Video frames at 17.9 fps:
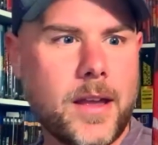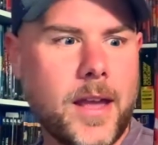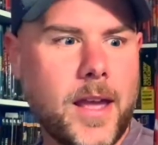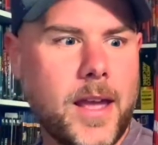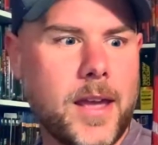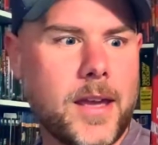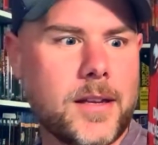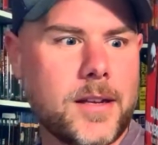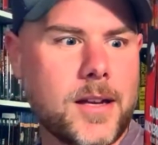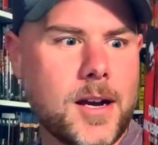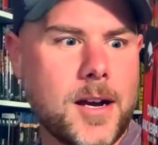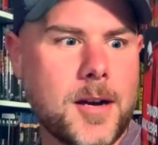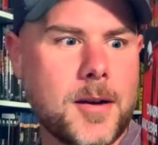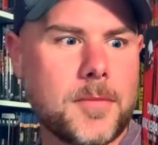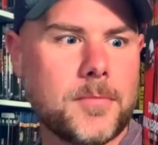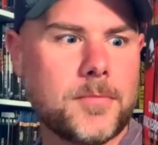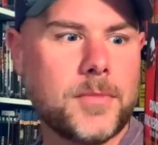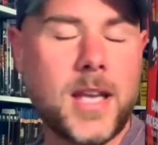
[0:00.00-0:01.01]
And
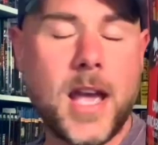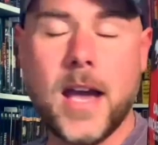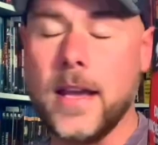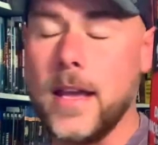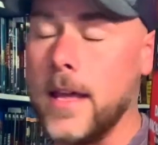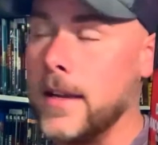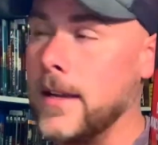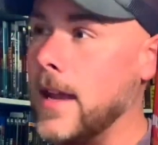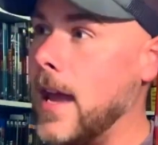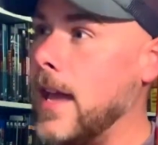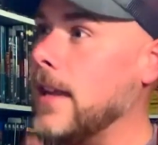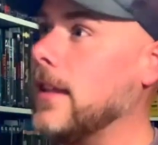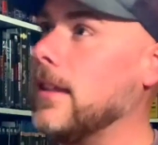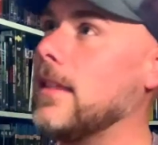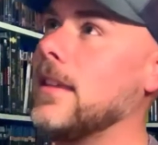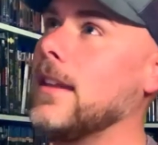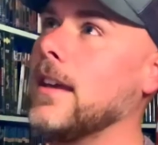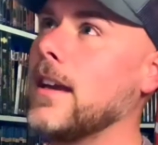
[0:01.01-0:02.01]
um, yeah, and
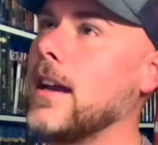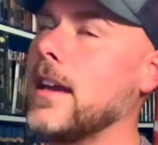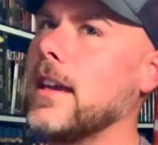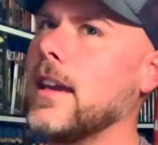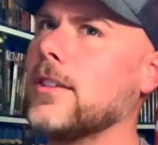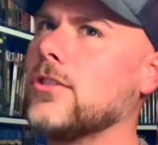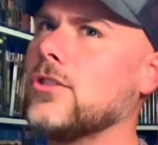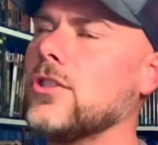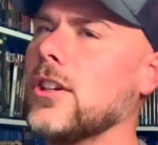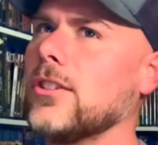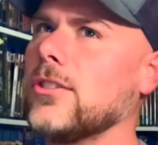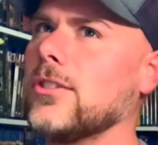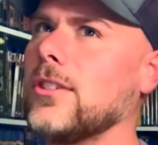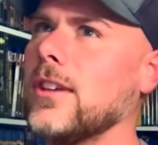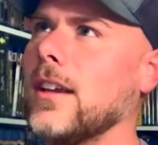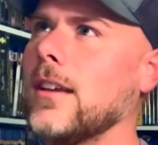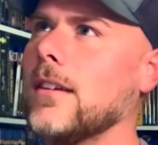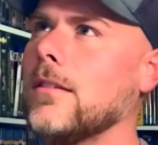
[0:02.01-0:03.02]
anything, I guess, just